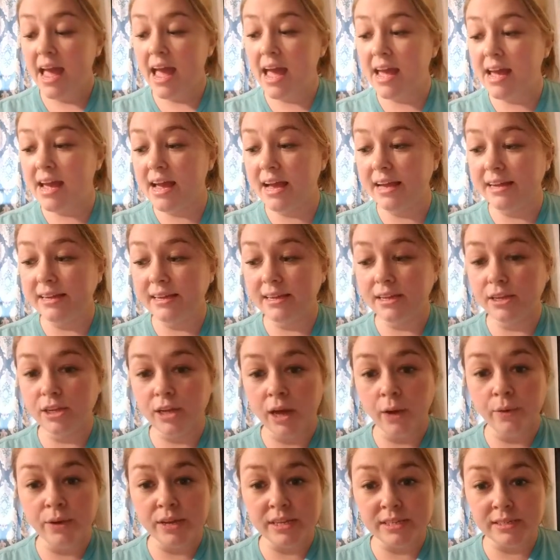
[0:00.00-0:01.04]
And, you
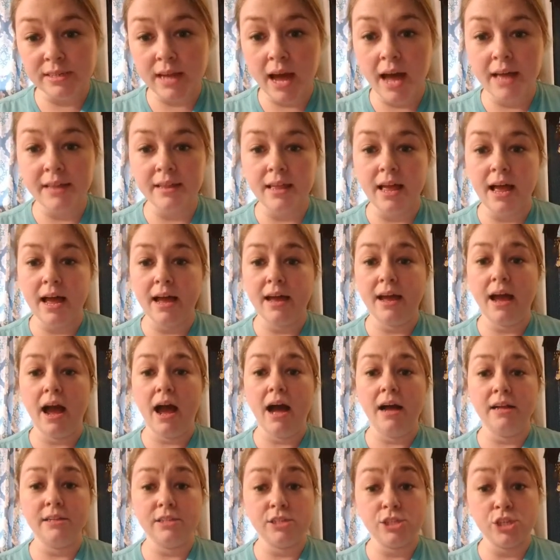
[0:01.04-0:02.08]
know, his nightlight,
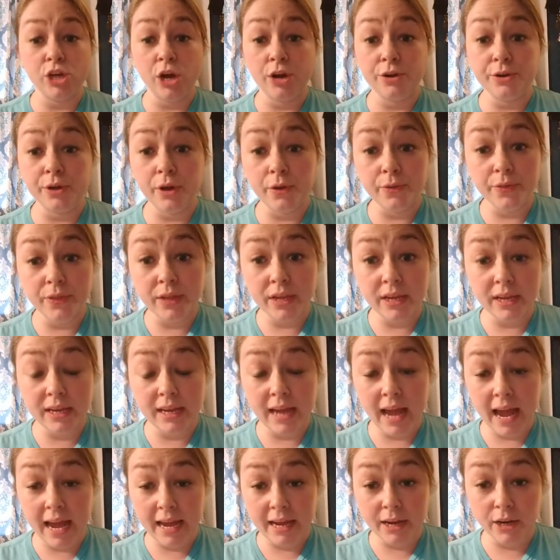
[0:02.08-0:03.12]
I turn on
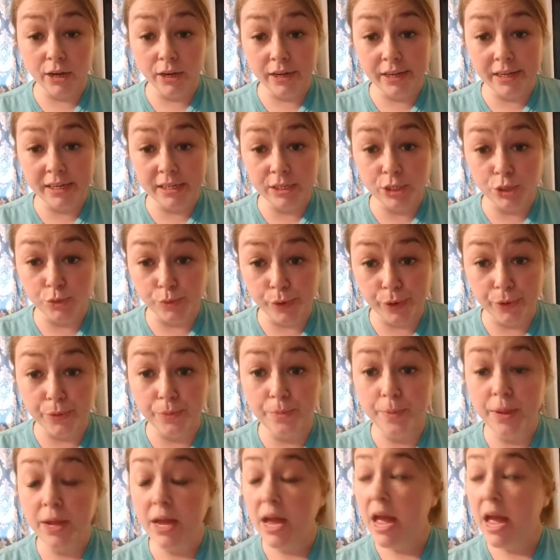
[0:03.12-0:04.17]
the air in his
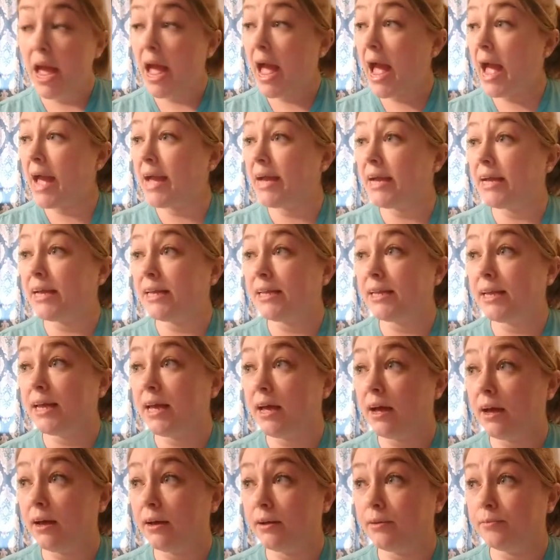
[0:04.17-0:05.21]
room and,
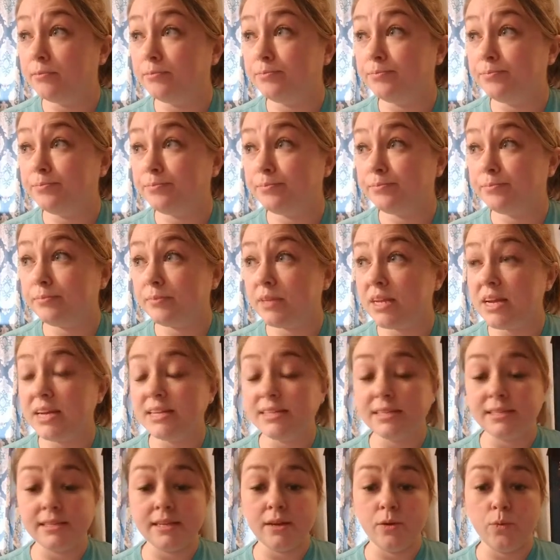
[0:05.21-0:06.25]
um,
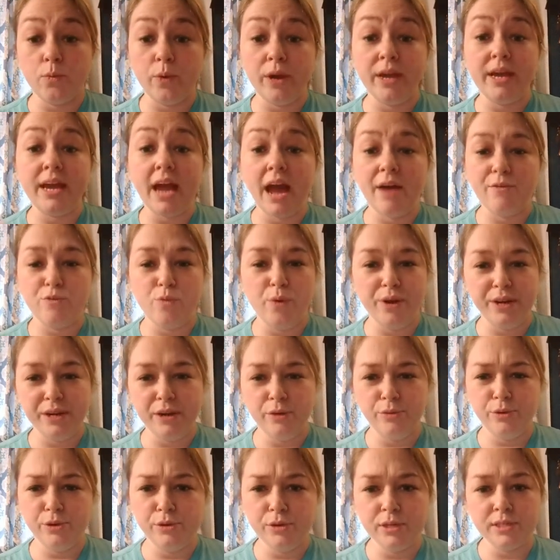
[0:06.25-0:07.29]
because we have
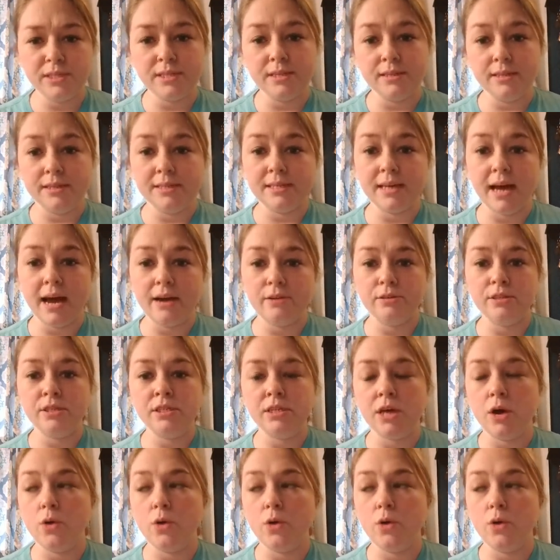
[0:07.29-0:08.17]
window units in this house.